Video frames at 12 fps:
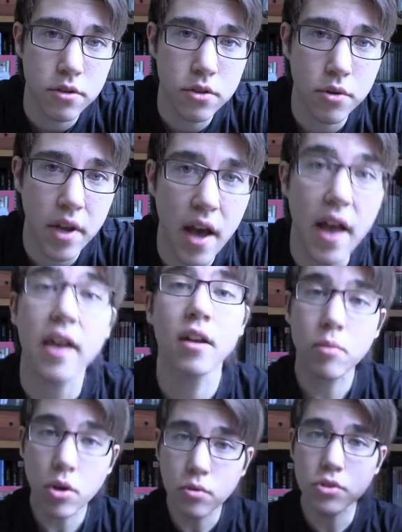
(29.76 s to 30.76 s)
So yeah, and
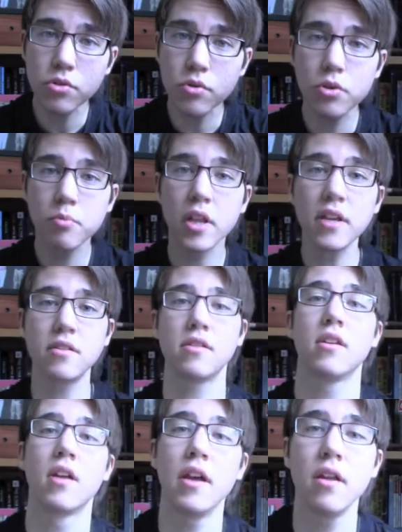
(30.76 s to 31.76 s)
I'm going to a new place
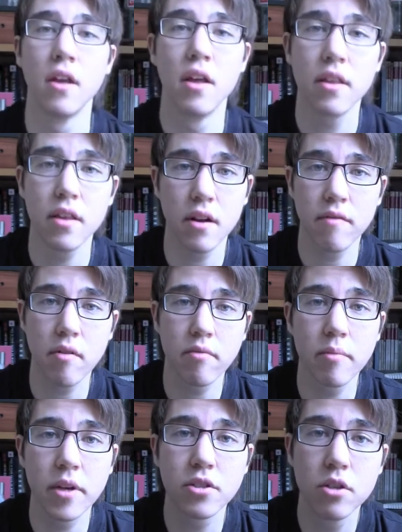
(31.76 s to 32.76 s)
tonight that I've never
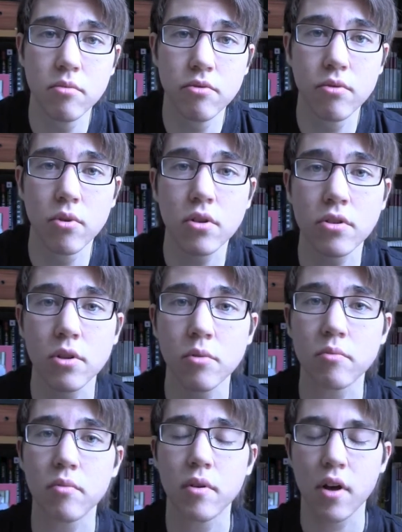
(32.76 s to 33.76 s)
been to before, so
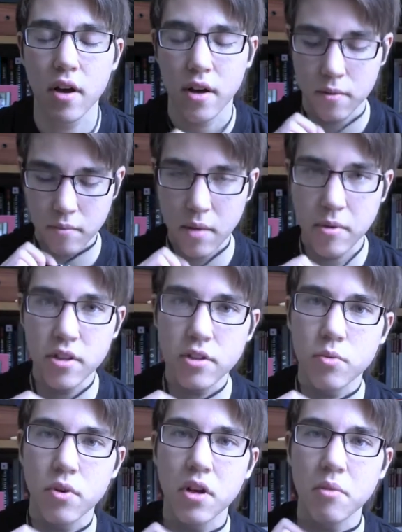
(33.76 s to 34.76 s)
uh, maybe
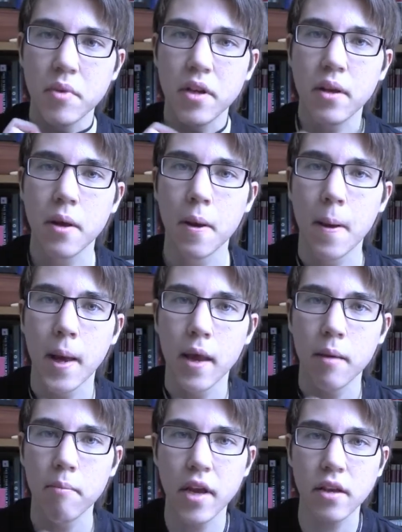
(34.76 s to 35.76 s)
this will help me
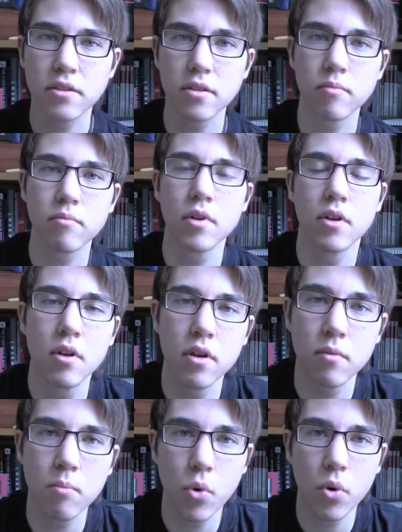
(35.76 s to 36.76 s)
make some
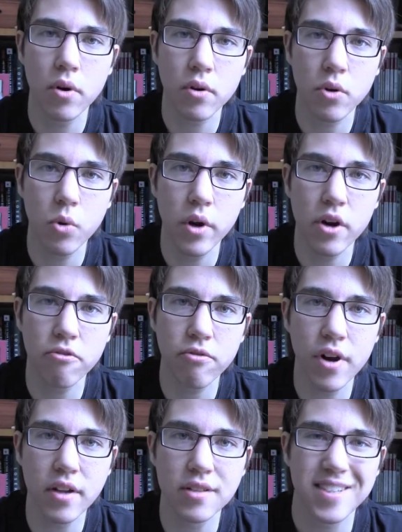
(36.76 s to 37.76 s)
more queer
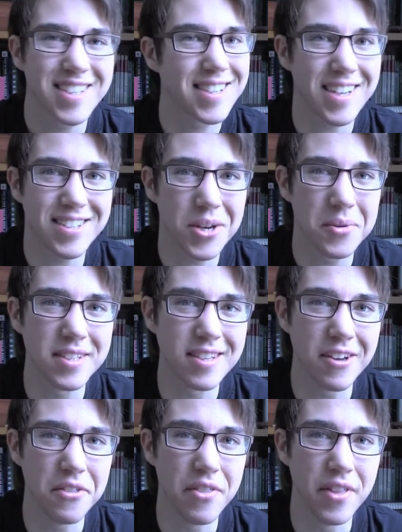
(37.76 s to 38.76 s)
friends, because that's always a good